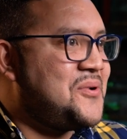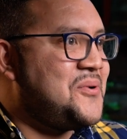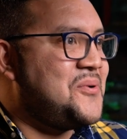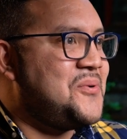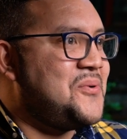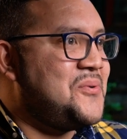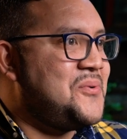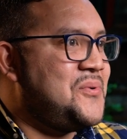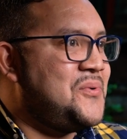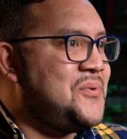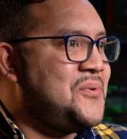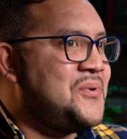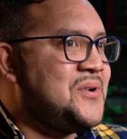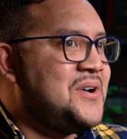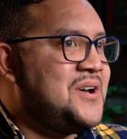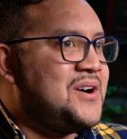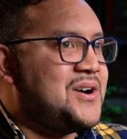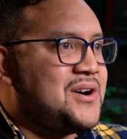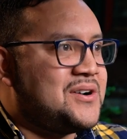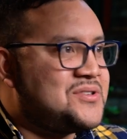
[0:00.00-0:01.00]
who
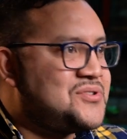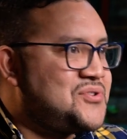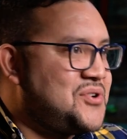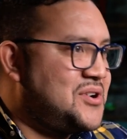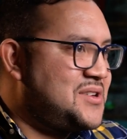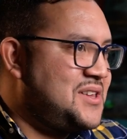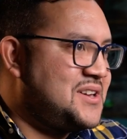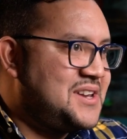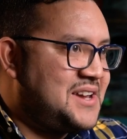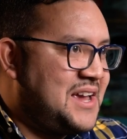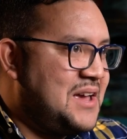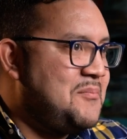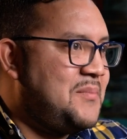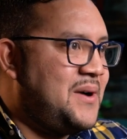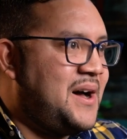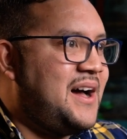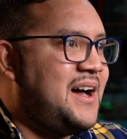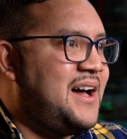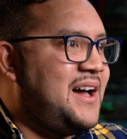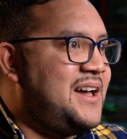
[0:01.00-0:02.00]
are struggling to get
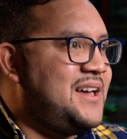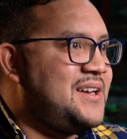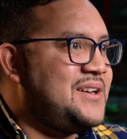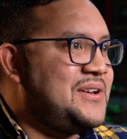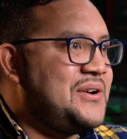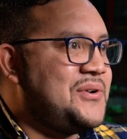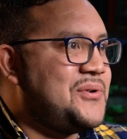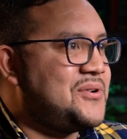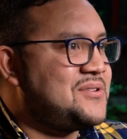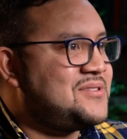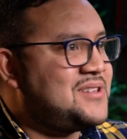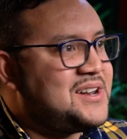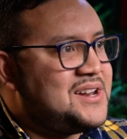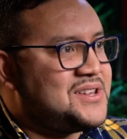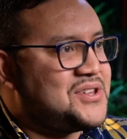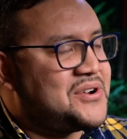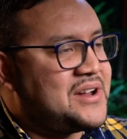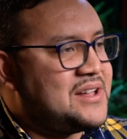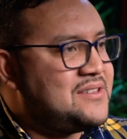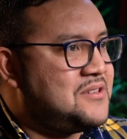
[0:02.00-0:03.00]
by, who are sending
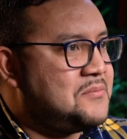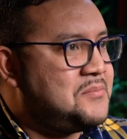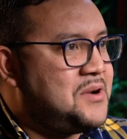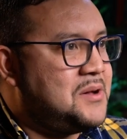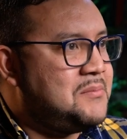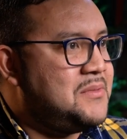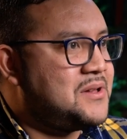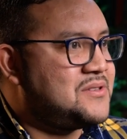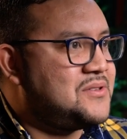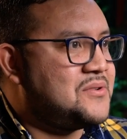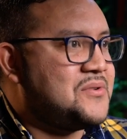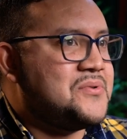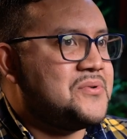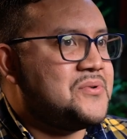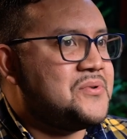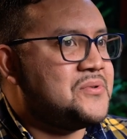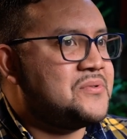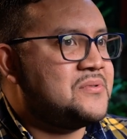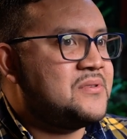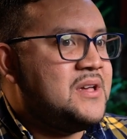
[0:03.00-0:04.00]
their kids to public
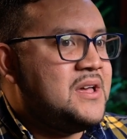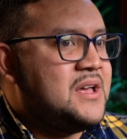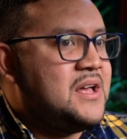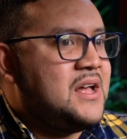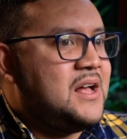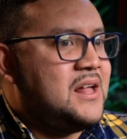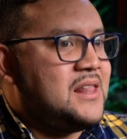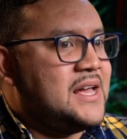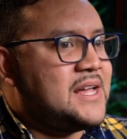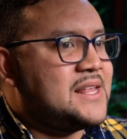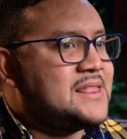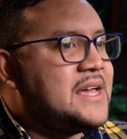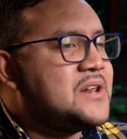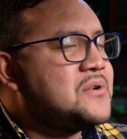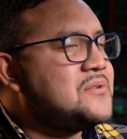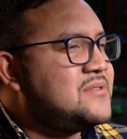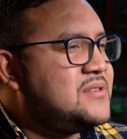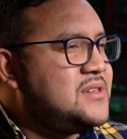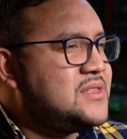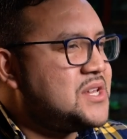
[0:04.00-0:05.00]
schools. Like they
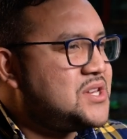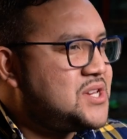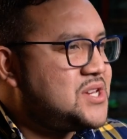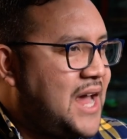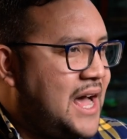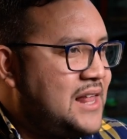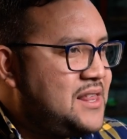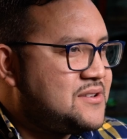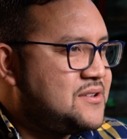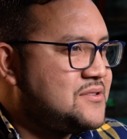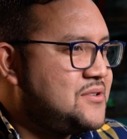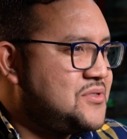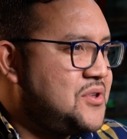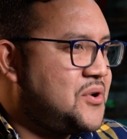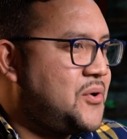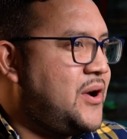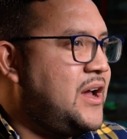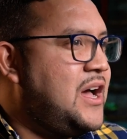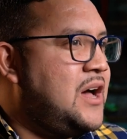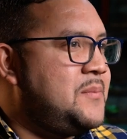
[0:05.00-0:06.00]
don't see the challenges on
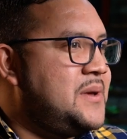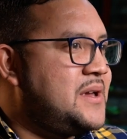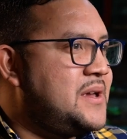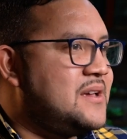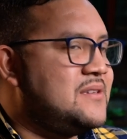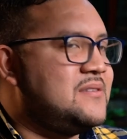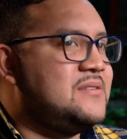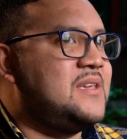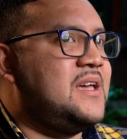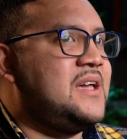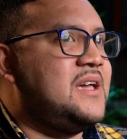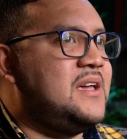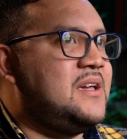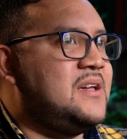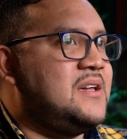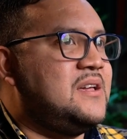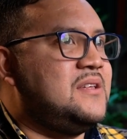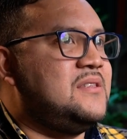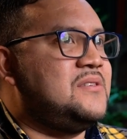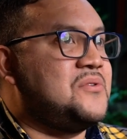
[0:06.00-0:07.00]
the ground because
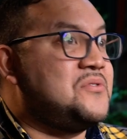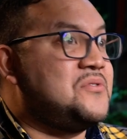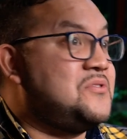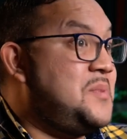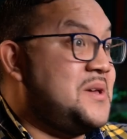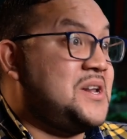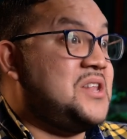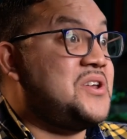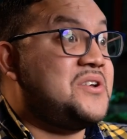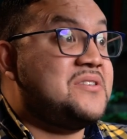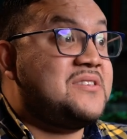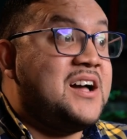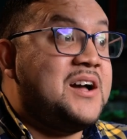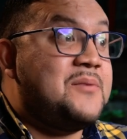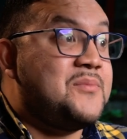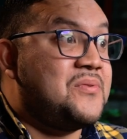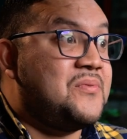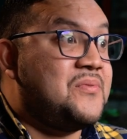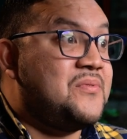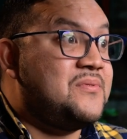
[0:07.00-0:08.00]
they don't spend a lot of
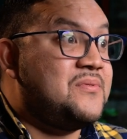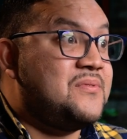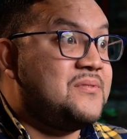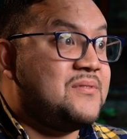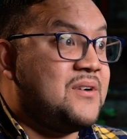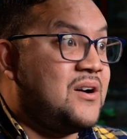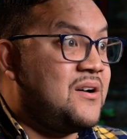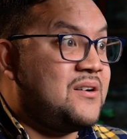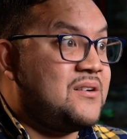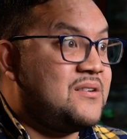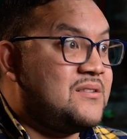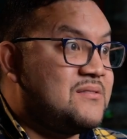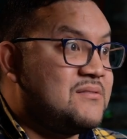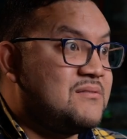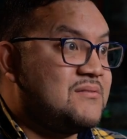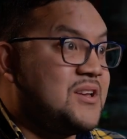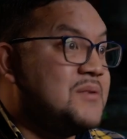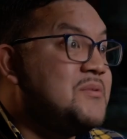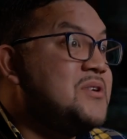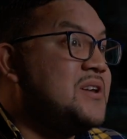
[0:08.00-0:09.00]
time with our
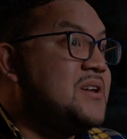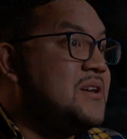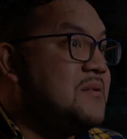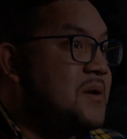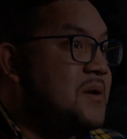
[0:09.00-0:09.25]
community